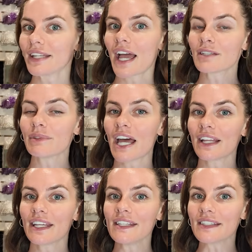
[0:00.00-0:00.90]
last but
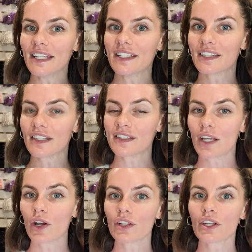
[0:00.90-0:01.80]
not least is a
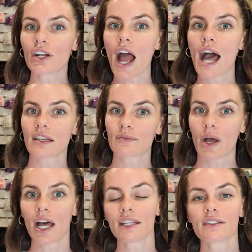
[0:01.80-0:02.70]
cellular
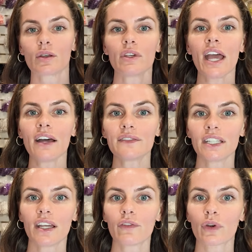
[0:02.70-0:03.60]
hotspot. So we have
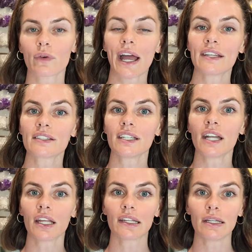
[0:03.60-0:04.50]
the
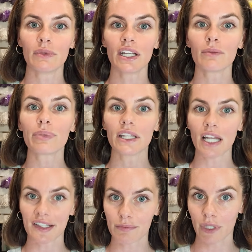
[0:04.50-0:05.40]
Verizon Unlimited
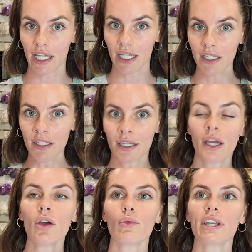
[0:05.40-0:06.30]
Plus plan.
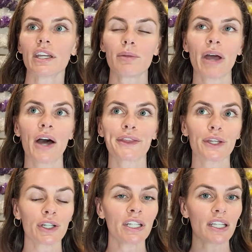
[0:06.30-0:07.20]
We get about
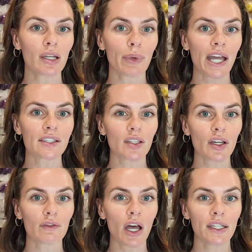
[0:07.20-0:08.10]
30 gigabytes
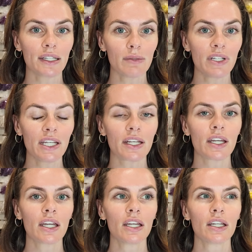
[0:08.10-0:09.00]
of unlimited
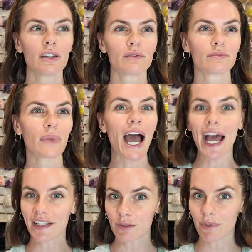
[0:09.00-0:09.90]

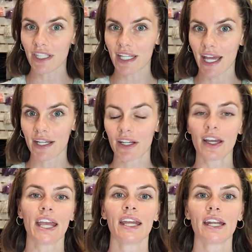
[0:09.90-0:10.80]
high-speed
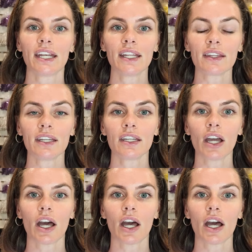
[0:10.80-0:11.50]
data, and anything